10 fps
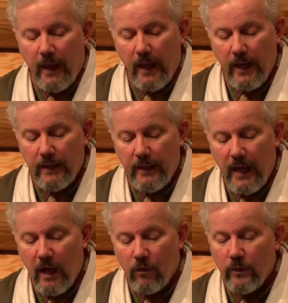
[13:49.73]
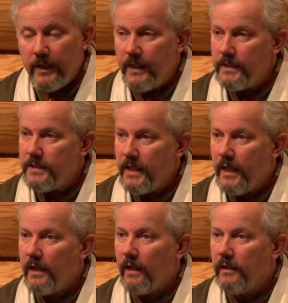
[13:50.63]
And now we need to
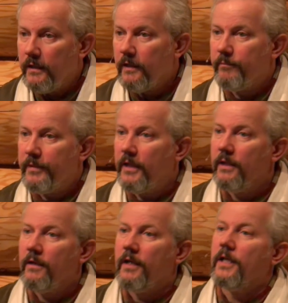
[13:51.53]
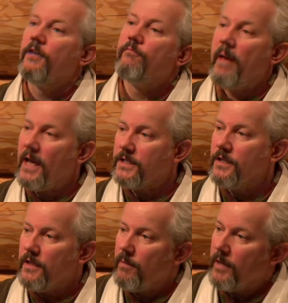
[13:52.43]
take a little bit and give back
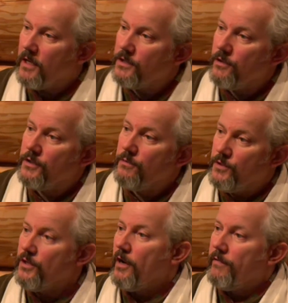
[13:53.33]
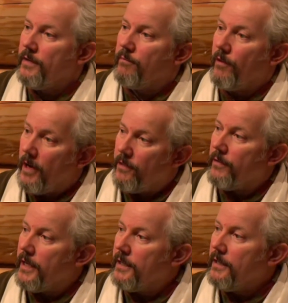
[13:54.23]
to them because there's some starving
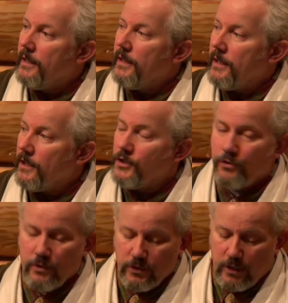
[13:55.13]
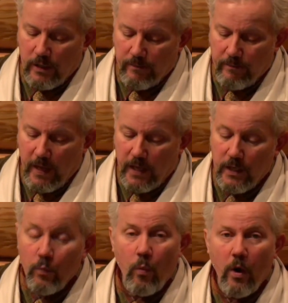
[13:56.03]
brethren in Jerusalem. And
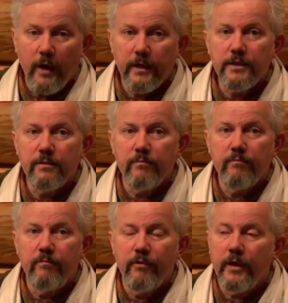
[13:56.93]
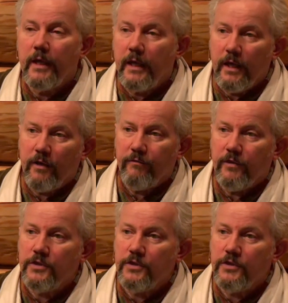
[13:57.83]
he wanted to bring a gift.